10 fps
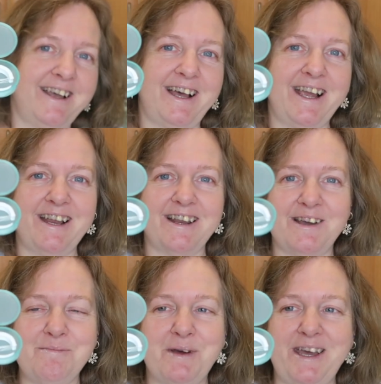
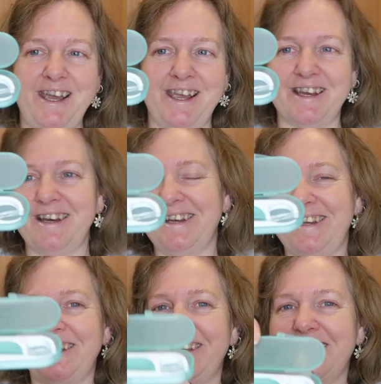89p.
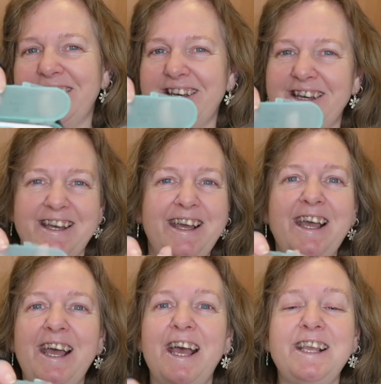
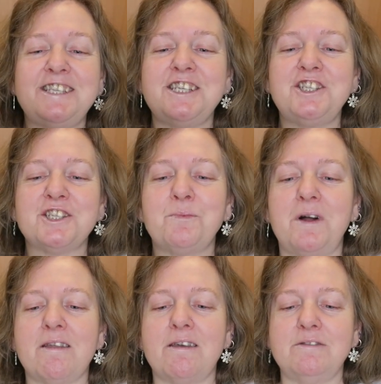This is just
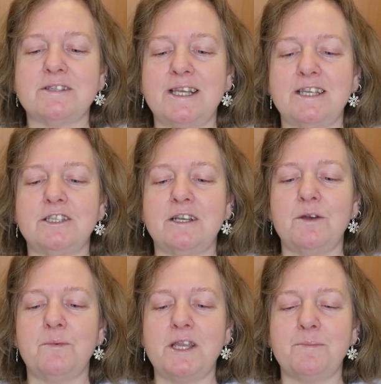one of those things, you
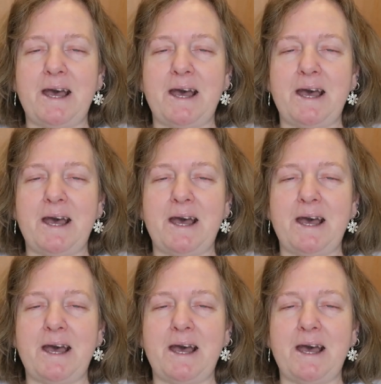know, when you're